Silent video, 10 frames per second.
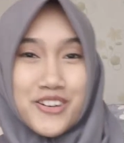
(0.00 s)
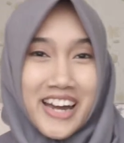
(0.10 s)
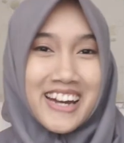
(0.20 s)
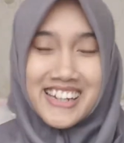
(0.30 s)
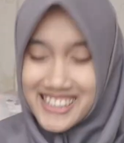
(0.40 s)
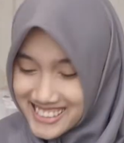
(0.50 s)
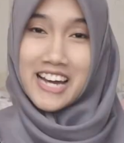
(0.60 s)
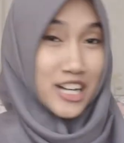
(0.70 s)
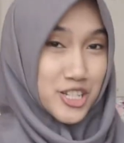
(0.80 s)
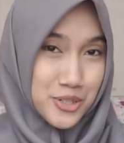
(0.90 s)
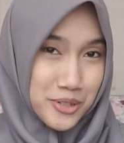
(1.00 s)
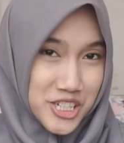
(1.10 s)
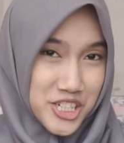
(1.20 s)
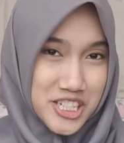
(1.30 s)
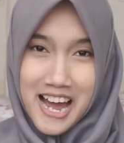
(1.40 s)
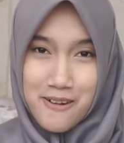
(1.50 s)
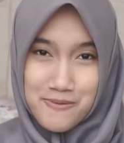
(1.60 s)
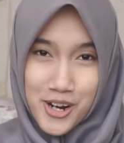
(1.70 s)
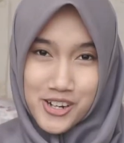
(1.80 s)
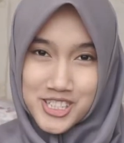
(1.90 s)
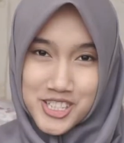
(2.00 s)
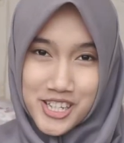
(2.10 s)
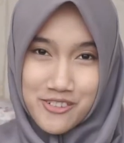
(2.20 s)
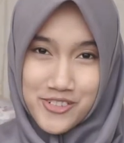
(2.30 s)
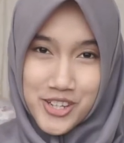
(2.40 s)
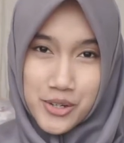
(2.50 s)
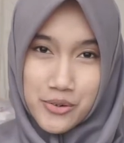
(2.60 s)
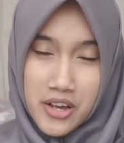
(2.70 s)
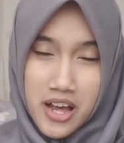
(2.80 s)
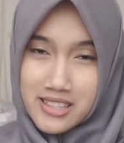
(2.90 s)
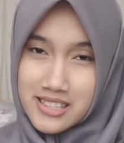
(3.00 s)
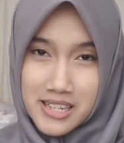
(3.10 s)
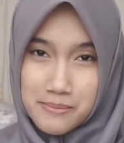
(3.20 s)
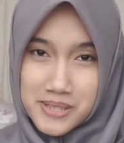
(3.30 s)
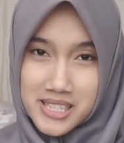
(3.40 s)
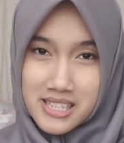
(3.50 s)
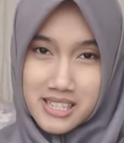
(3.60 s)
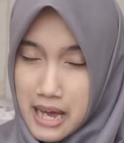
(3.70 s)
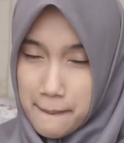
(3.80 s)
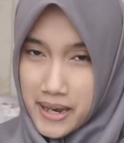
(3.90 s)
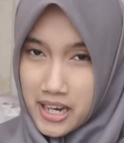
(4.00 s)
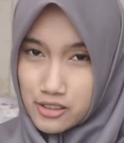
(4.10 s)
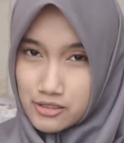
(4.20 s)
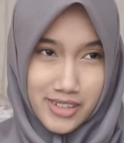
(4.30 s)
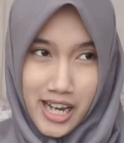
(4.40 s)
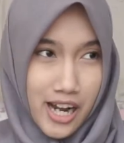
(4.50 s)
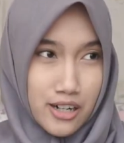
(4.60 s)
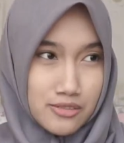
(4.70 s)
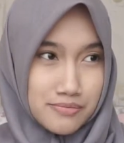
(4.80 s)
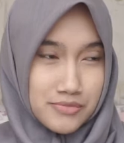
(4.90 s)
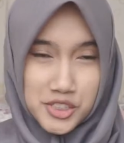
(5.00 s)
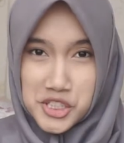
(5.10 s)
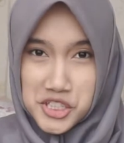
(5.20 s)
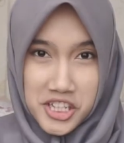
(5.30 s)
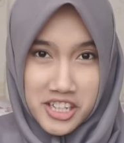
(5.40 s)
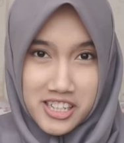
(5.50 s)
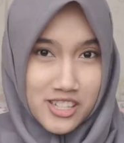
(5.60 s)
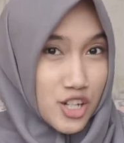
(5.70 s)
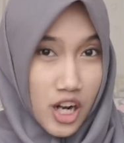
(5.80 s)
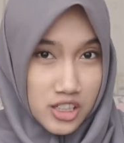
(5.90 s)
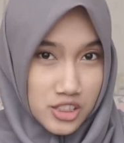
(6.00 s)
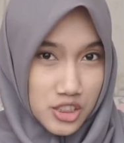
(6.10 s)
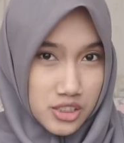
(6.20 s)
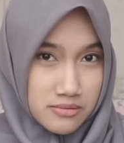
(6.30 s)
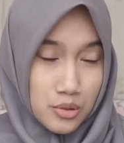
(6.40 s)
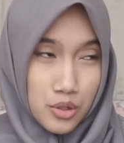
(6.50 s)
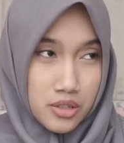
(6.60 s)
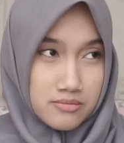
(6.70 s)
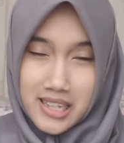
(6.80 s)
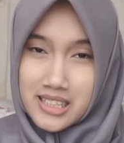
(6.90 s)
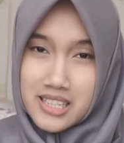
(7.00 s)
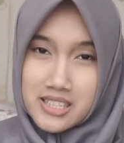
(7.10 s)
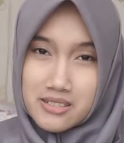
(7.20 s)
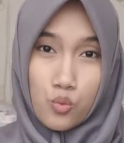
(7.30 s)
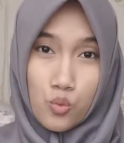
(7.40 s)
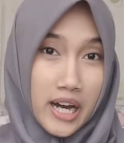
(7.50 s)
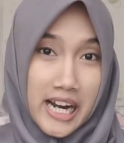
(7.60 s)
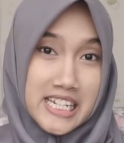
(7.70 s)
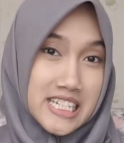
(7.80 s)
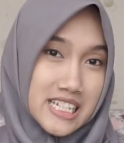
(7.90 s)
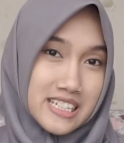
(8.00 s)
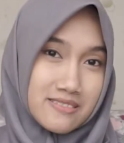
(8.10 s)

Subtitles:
Okay, as you wish. I'm going to give you the tips about how to study in college, or at least what I did.